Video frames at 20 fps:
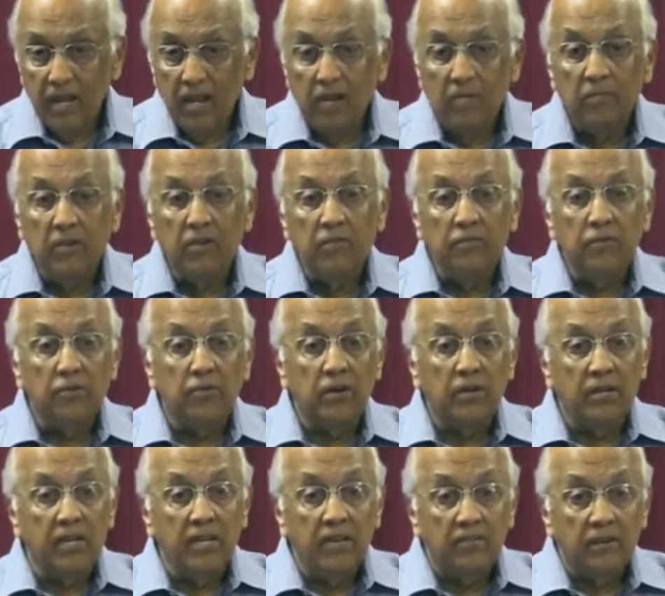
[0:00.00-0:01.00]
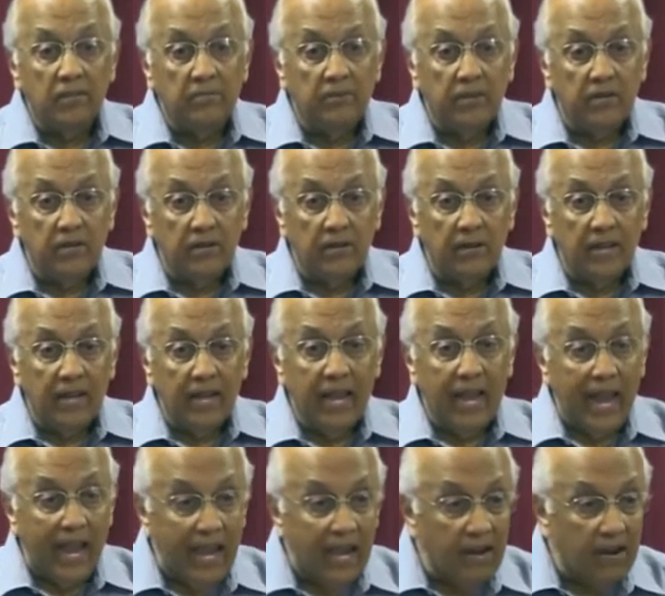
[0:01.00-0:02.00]
How many of you want to give up your
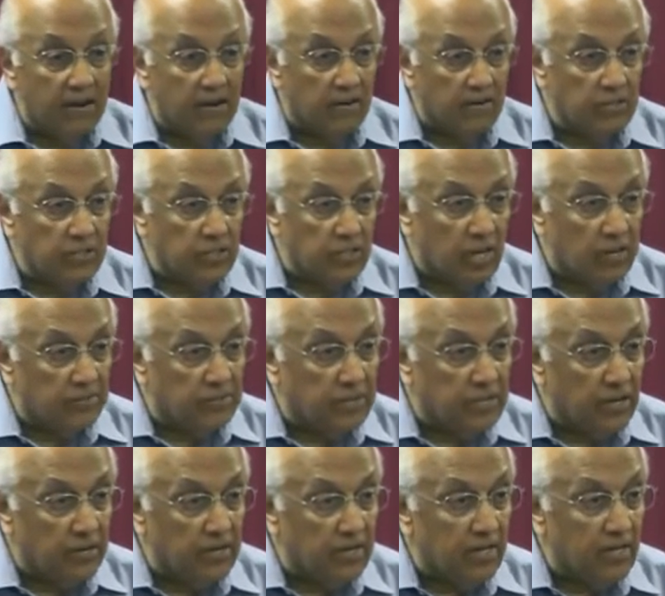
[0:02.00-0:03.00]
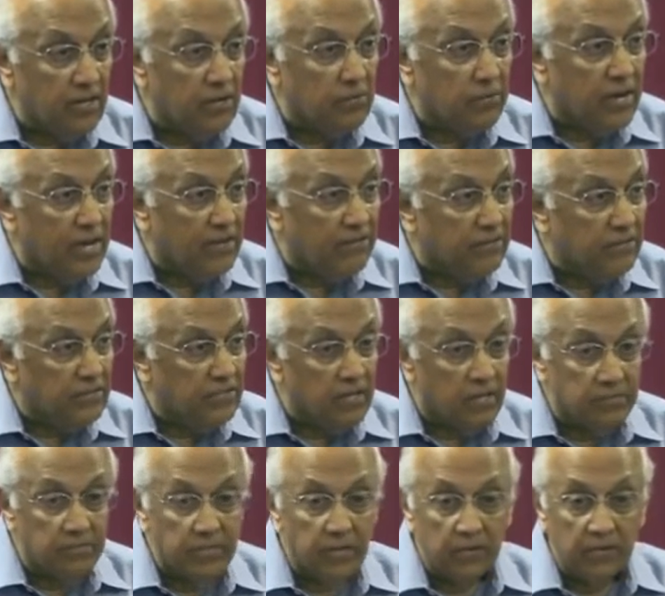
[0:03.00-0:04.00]
anger, stop shouting at your wife and
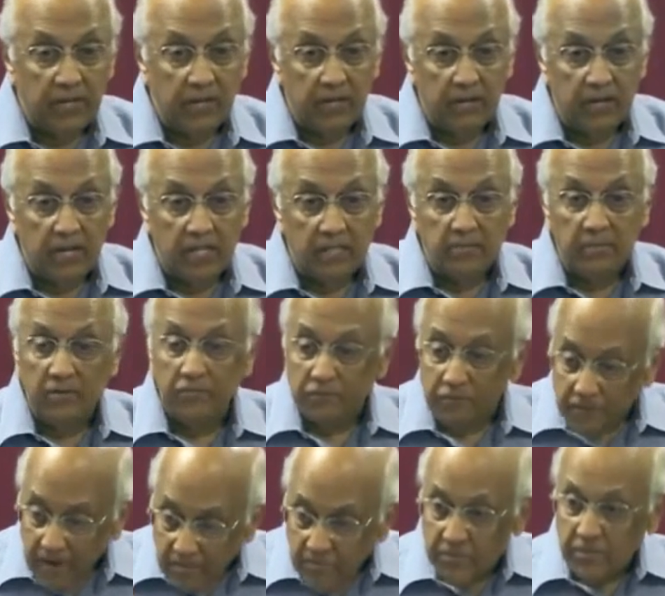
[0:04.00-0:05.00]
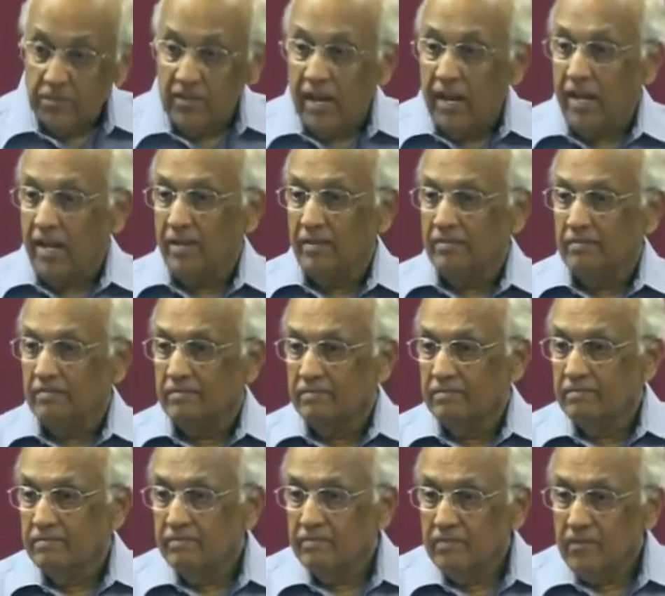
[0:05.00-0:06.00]
stop shouting at your husband from today?
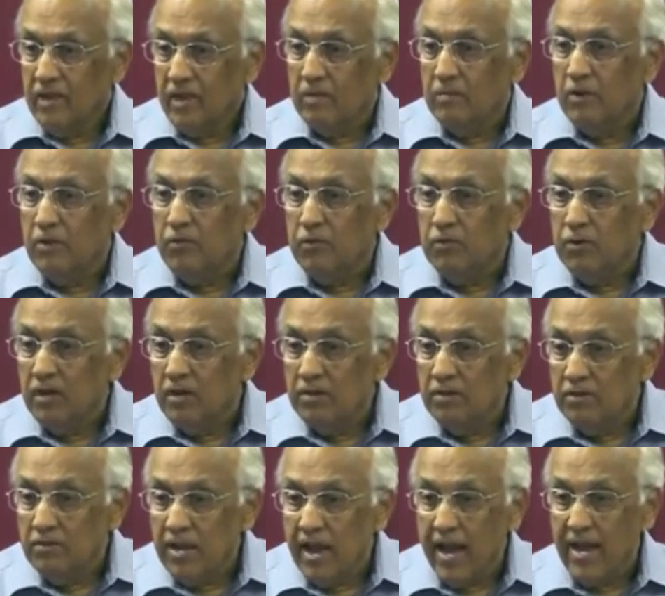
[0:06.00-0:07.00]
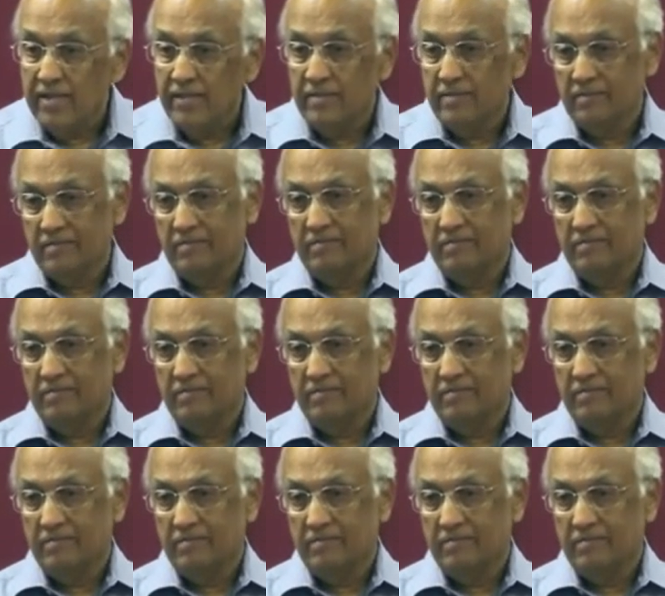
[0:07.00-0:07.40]
How many of you want to do that?